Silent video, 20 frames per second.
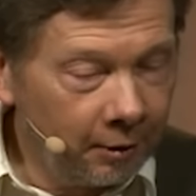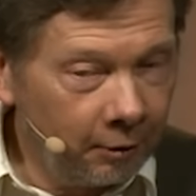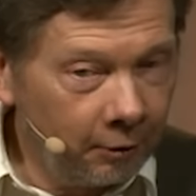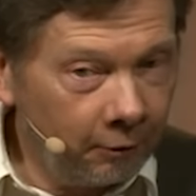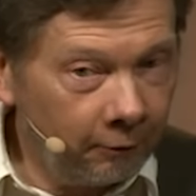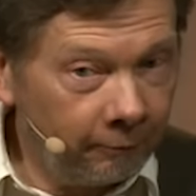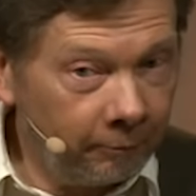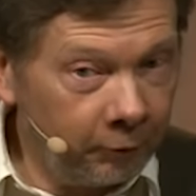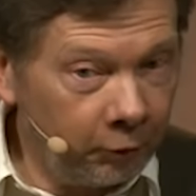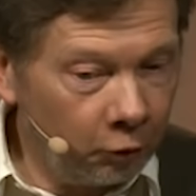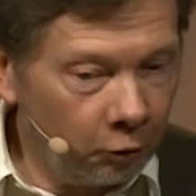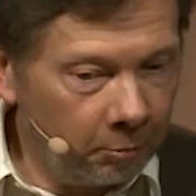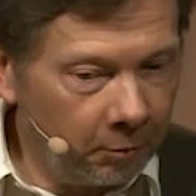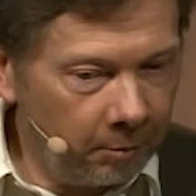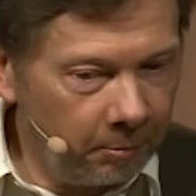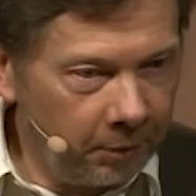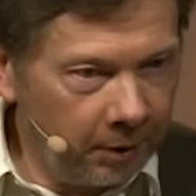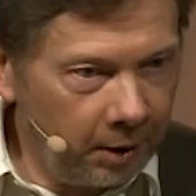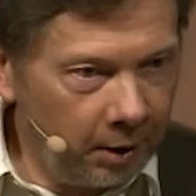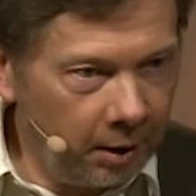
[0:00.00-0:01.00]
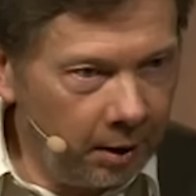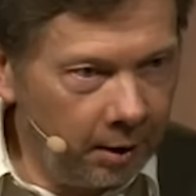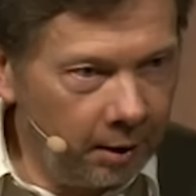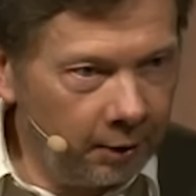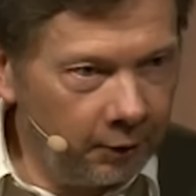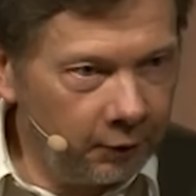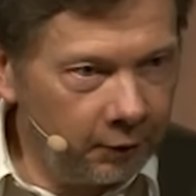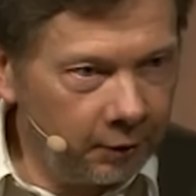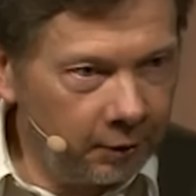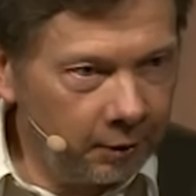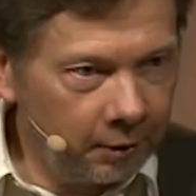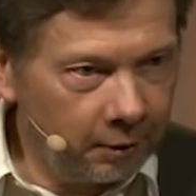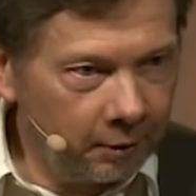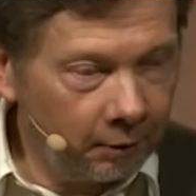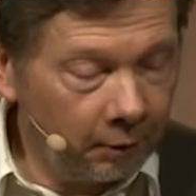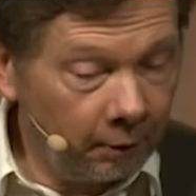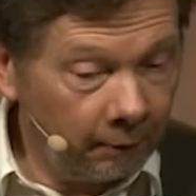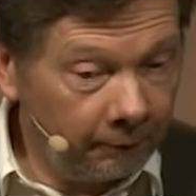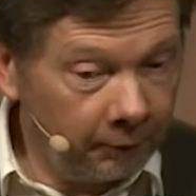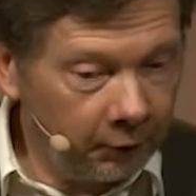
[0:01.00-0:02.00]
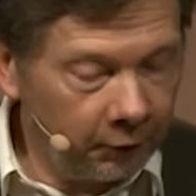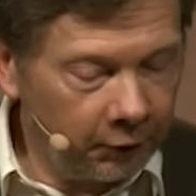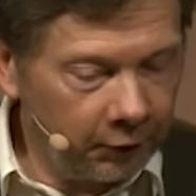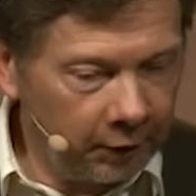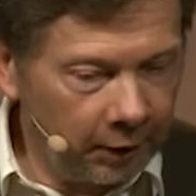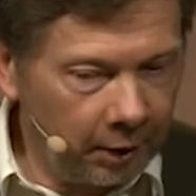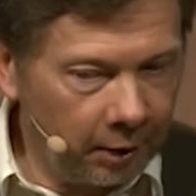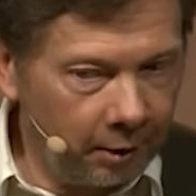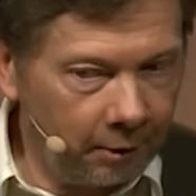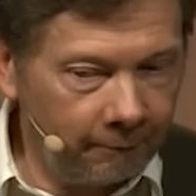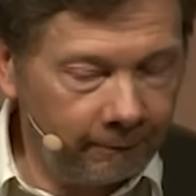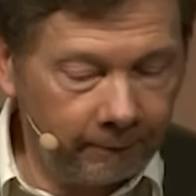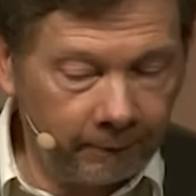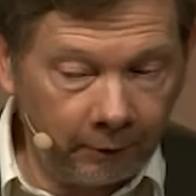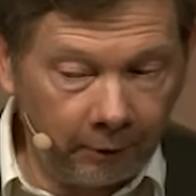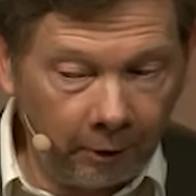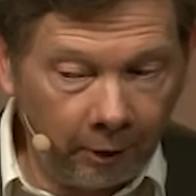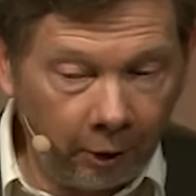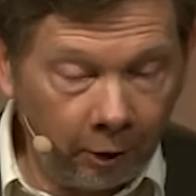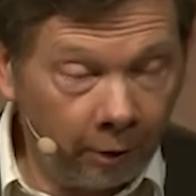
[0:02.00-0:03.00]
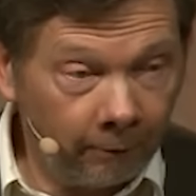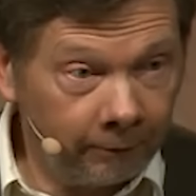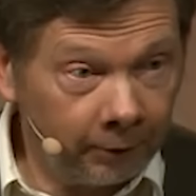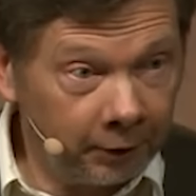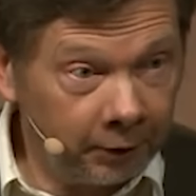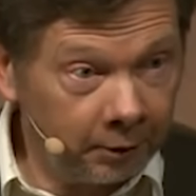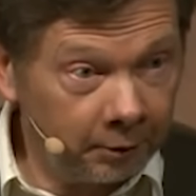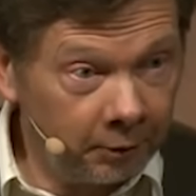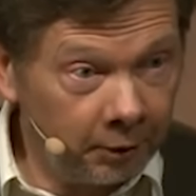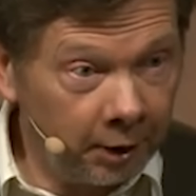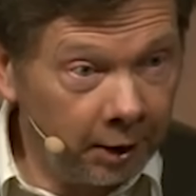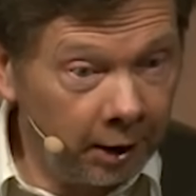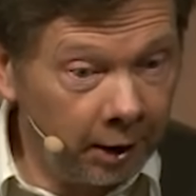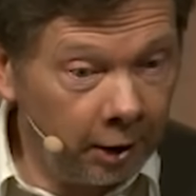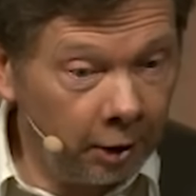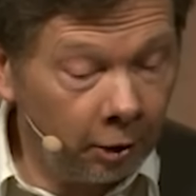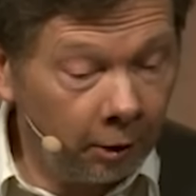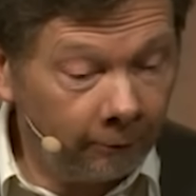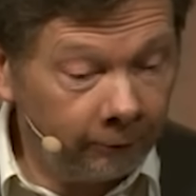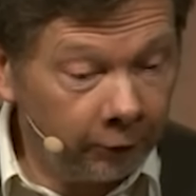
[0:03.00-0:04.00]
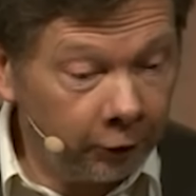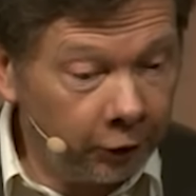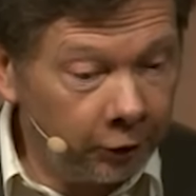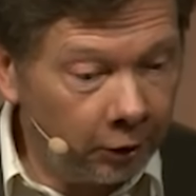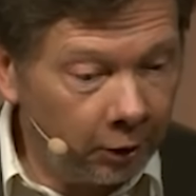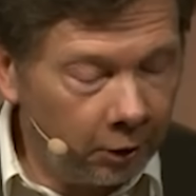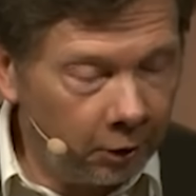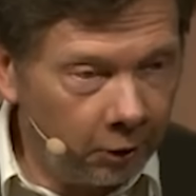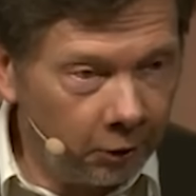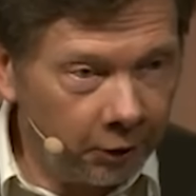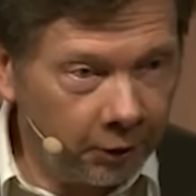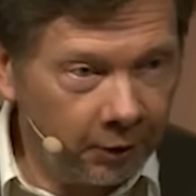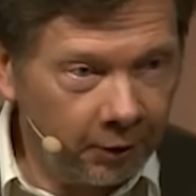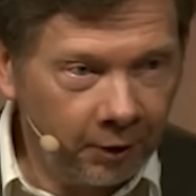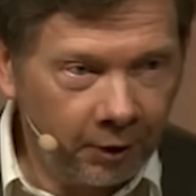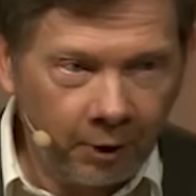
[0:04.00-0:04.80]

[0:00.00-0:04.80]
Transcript: of human beings, of yourself, of a tree, of a dog,